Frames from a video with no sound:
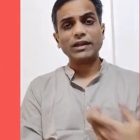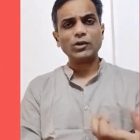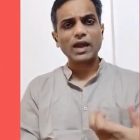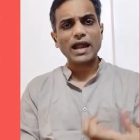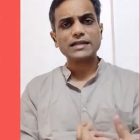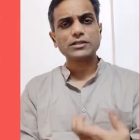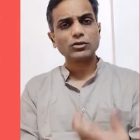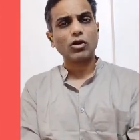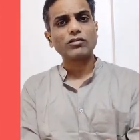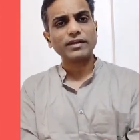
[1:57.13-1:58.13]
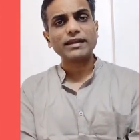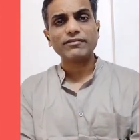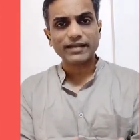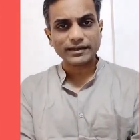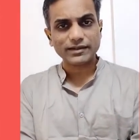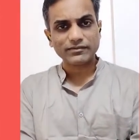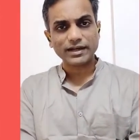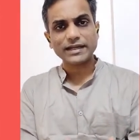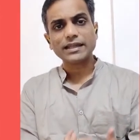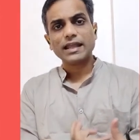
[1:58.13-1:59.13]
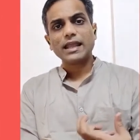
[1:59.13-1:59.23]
video ads are not very effective, right?